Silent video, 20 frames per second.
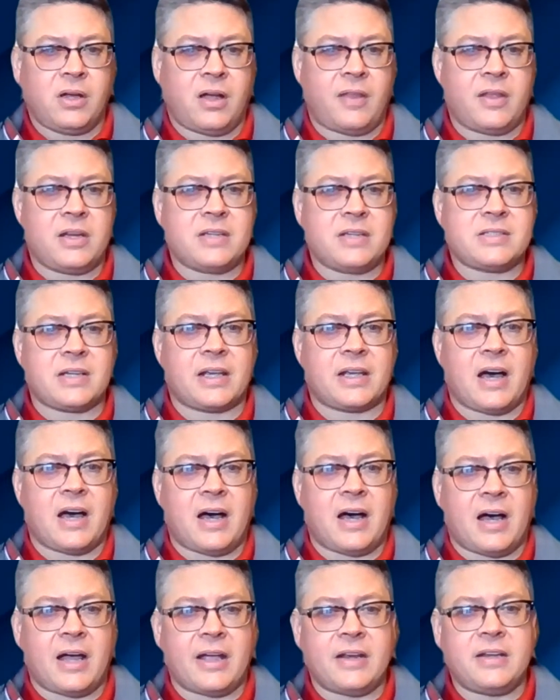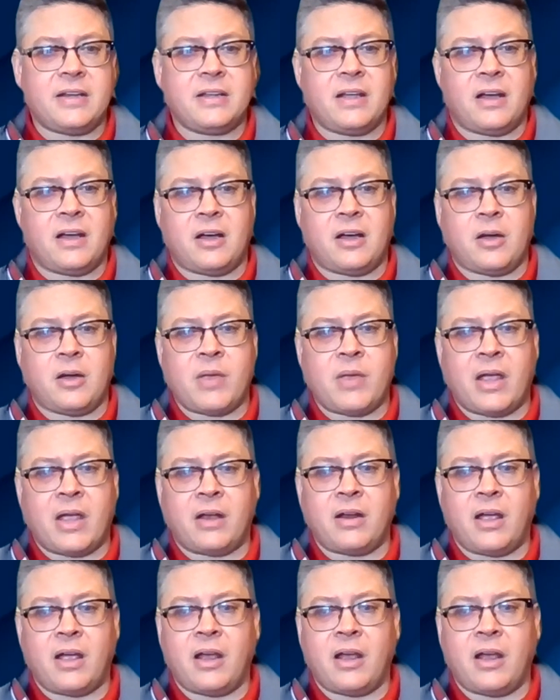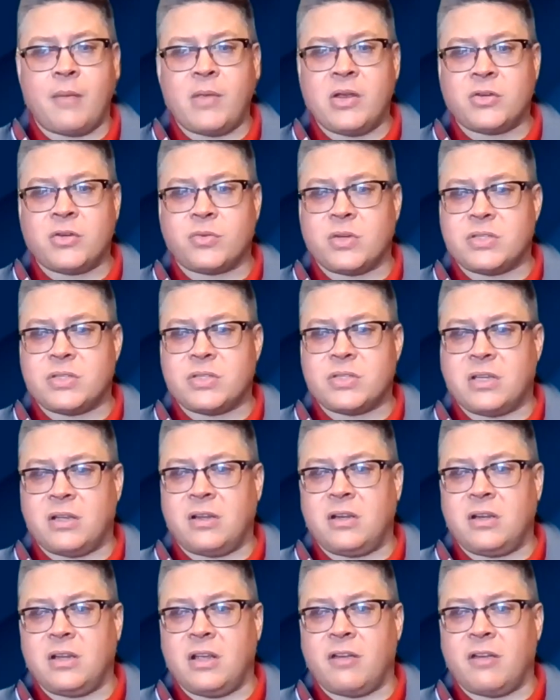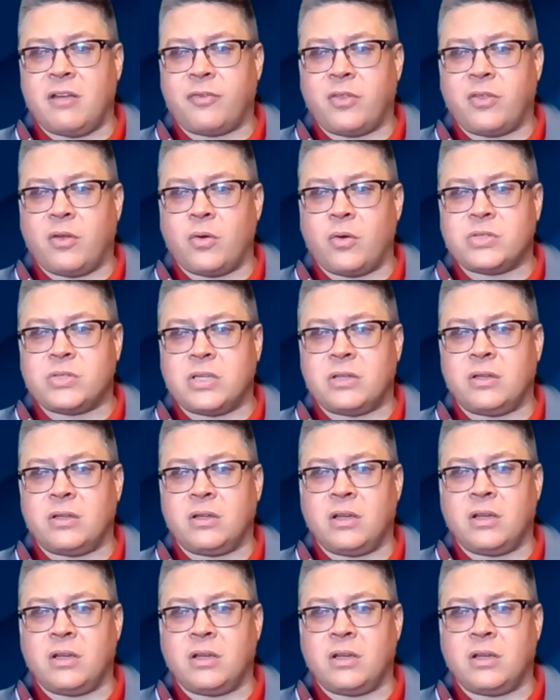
uh, that is a guide. Um, and, and I'm interested if those in,